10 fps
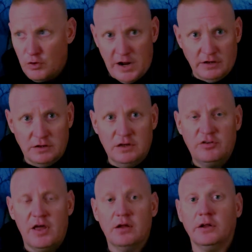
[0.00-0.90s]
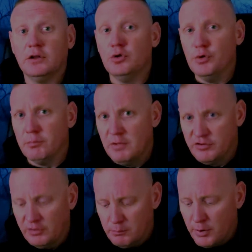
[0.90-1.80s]
great detail, including
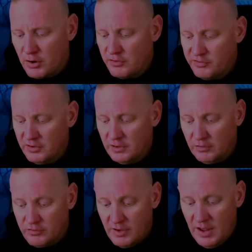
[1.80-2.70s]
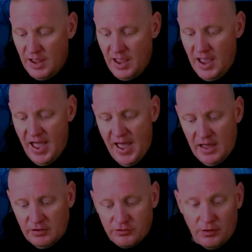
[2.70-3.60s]
missing persons.
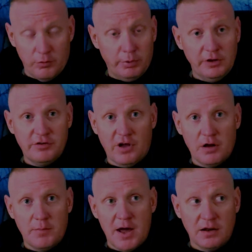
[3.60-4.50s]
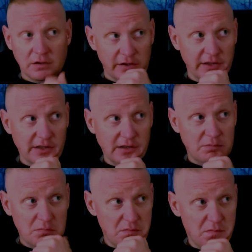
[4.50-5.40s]
And so the police automatically
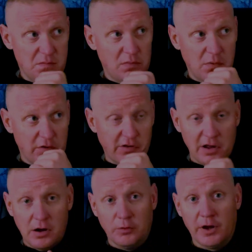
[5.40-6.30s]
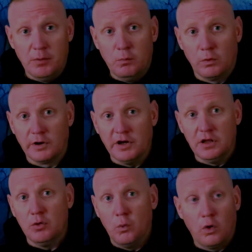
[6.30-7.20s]
say, okay, we're going to
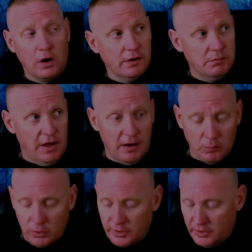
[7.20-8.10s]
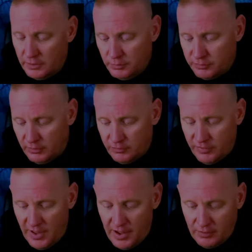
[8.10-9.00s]
get a warrant and we're going to go search
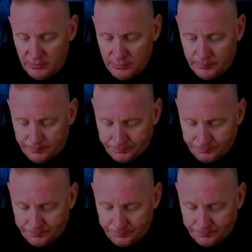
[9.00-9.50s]
the house.